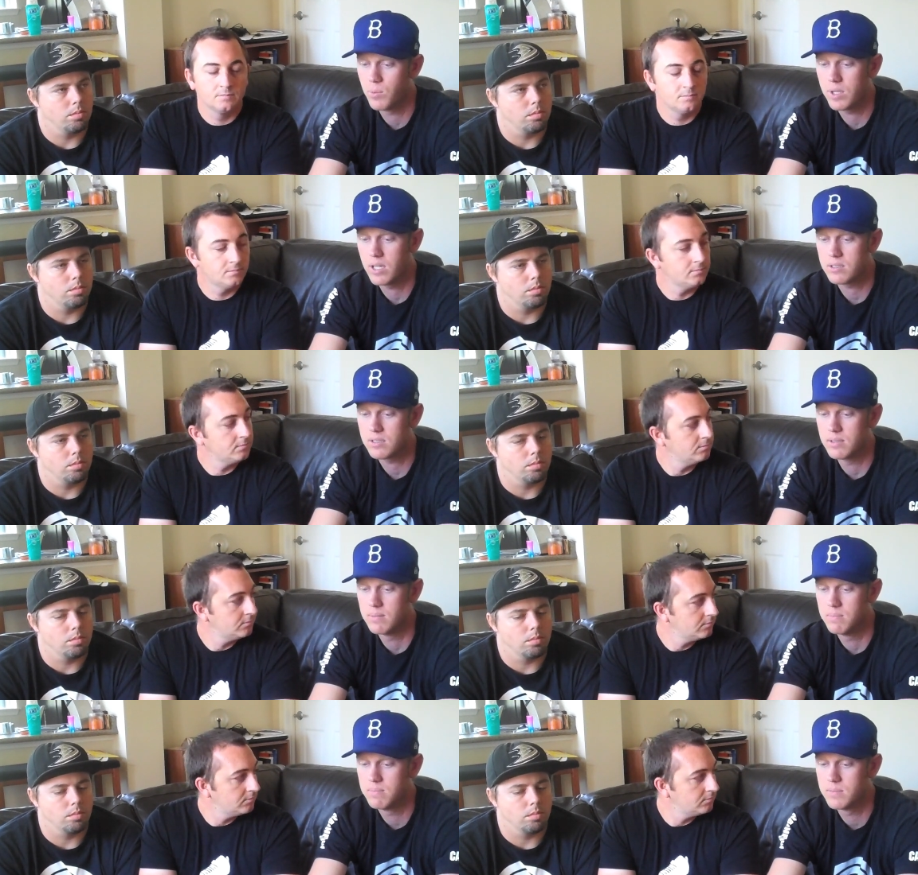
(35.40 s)
Speaker 1: we've got
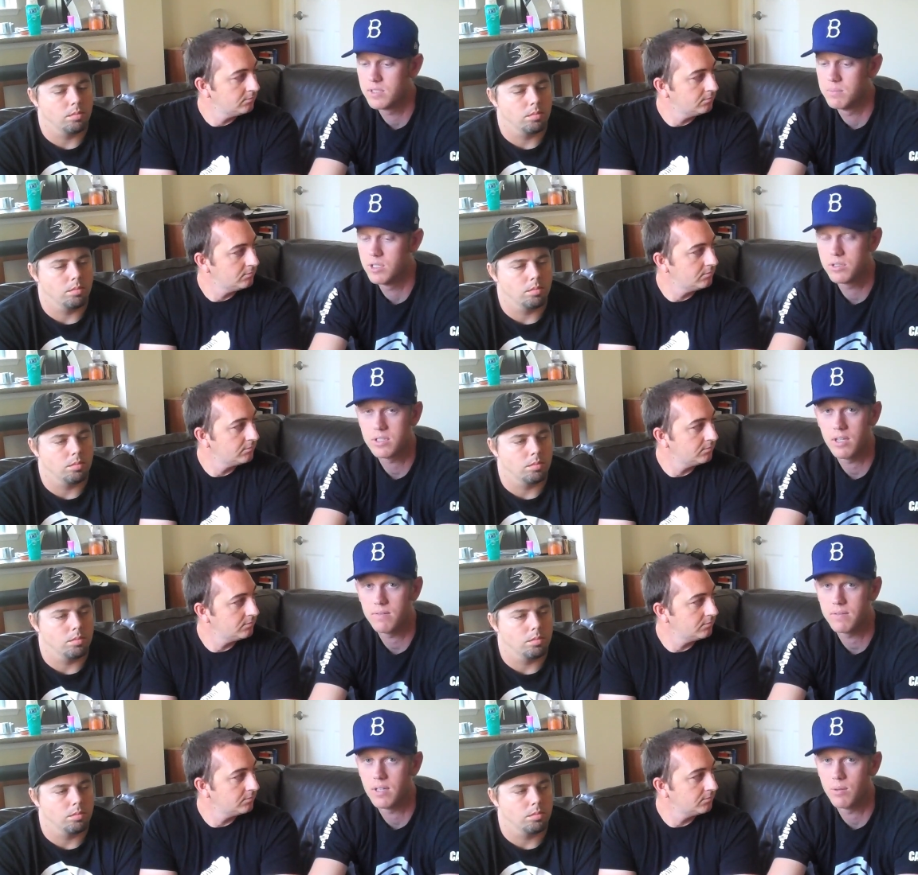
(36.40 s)
some, some new
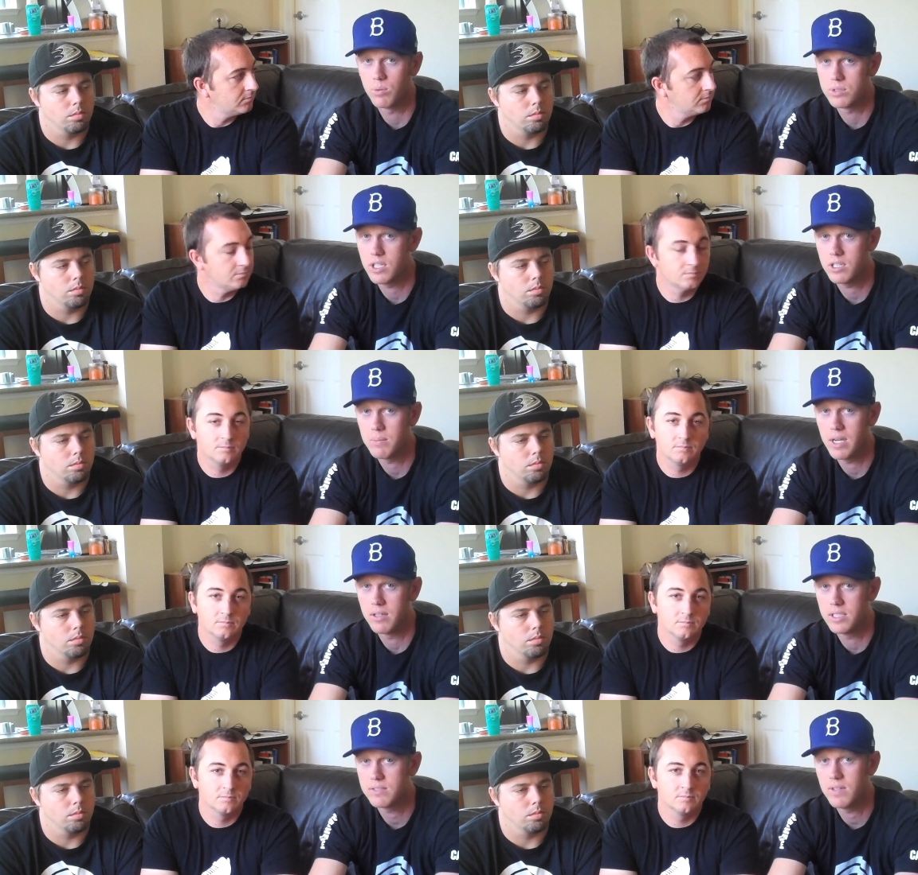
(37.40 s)
stuff that we'll tell you
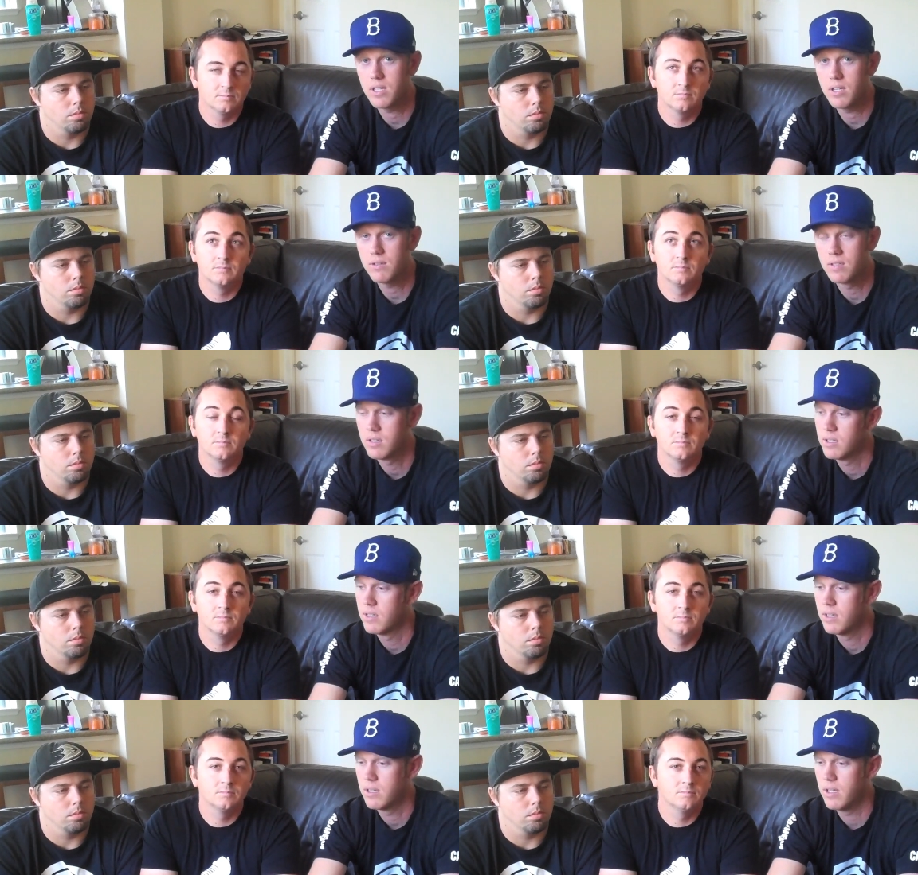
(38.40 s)
about in this video
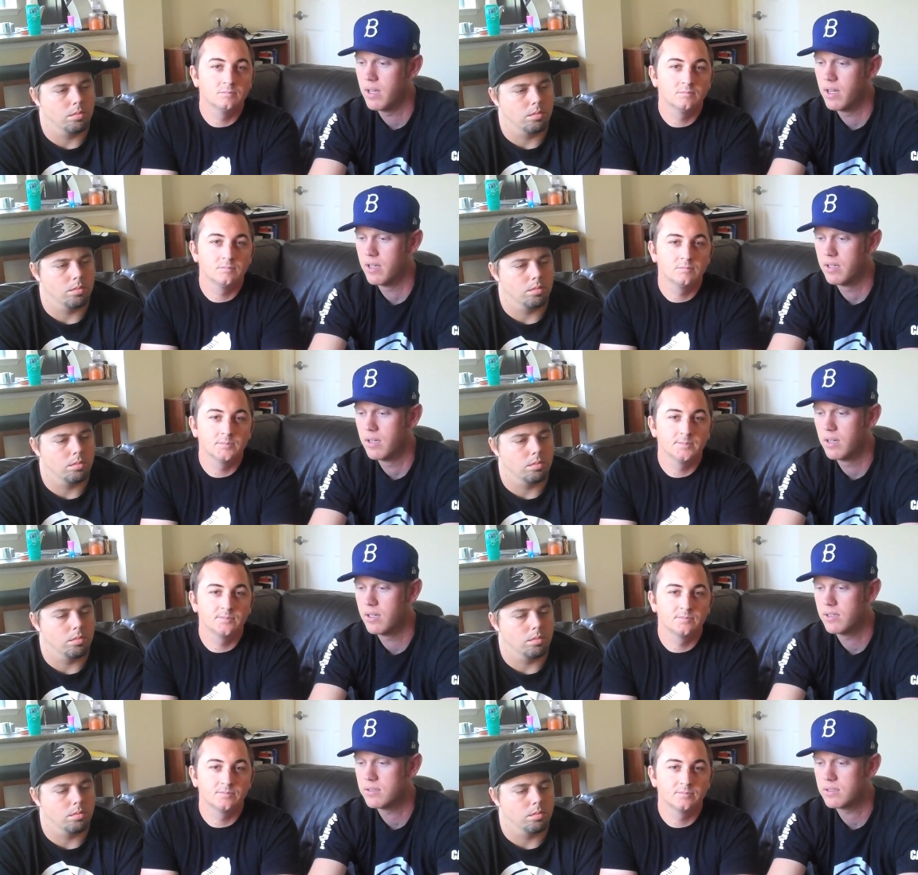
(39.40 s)
and
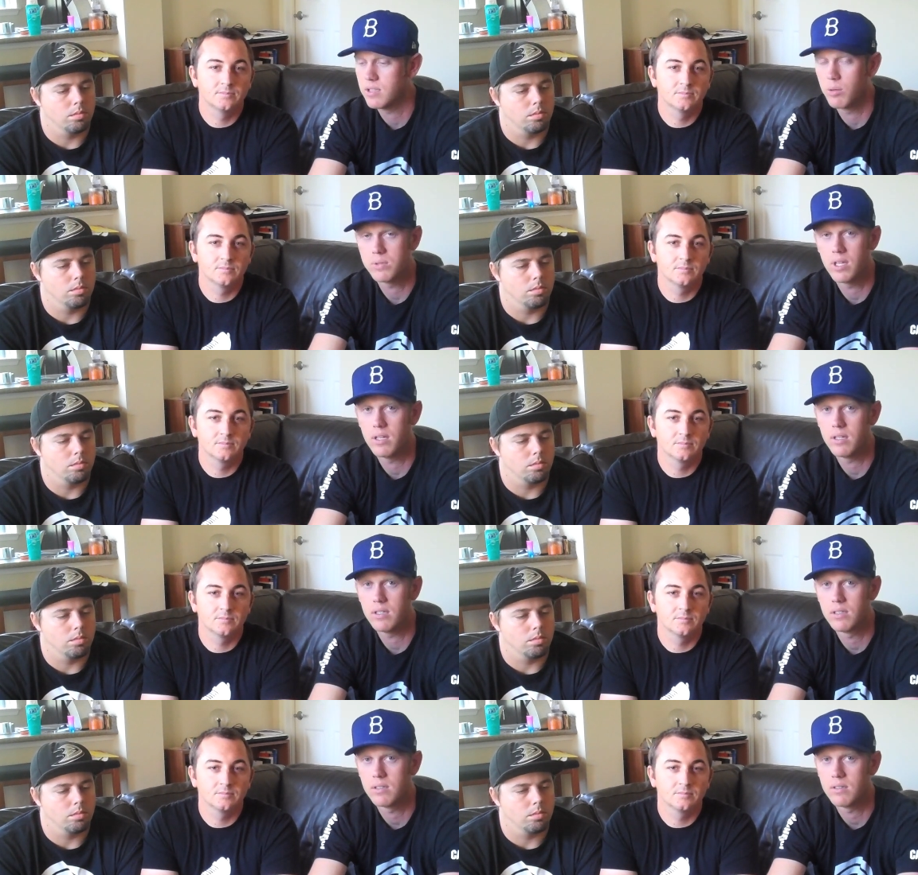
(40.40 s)
uh, just hope to
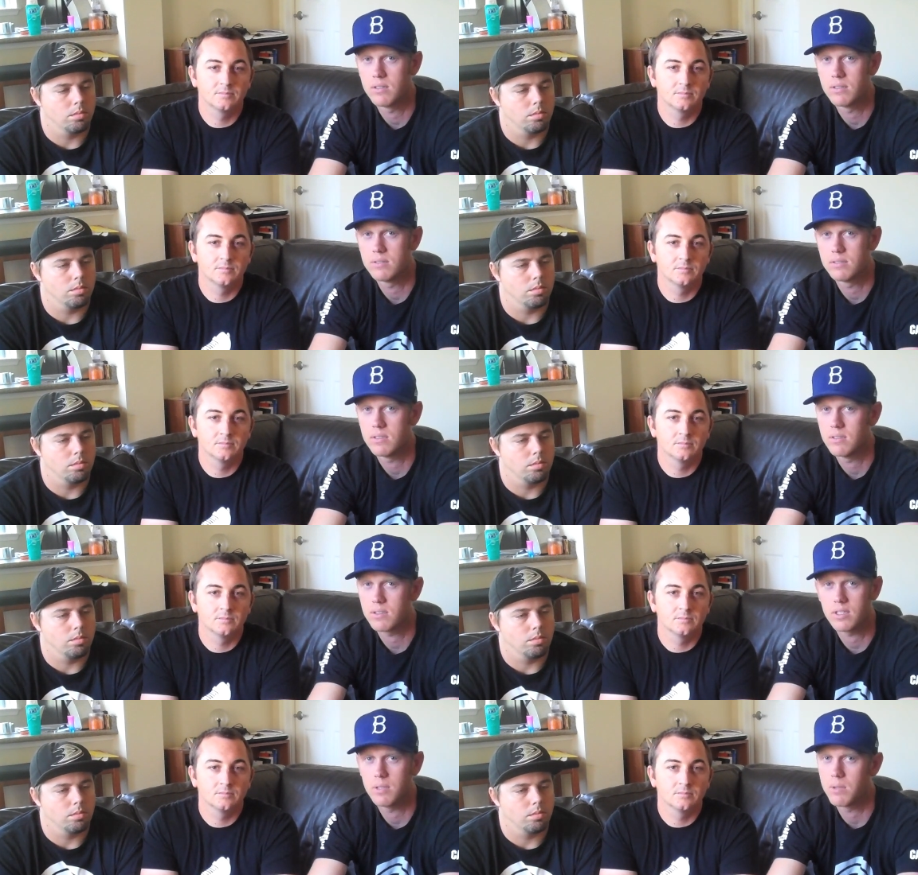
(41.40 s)

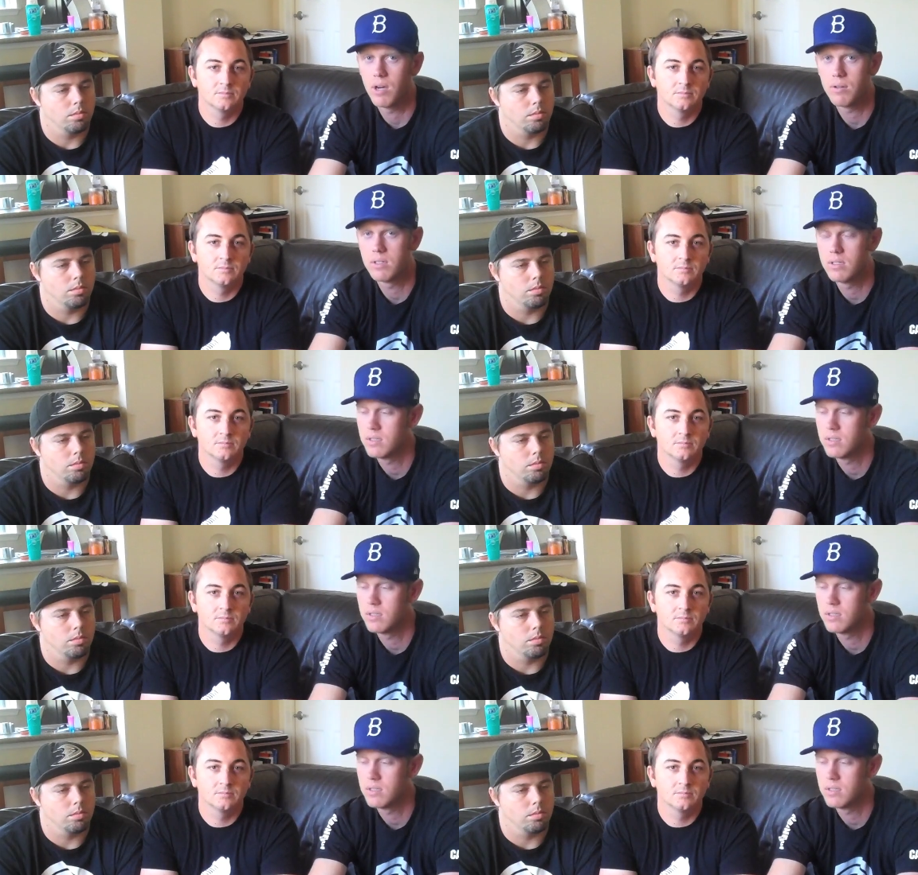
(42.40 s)
keep going.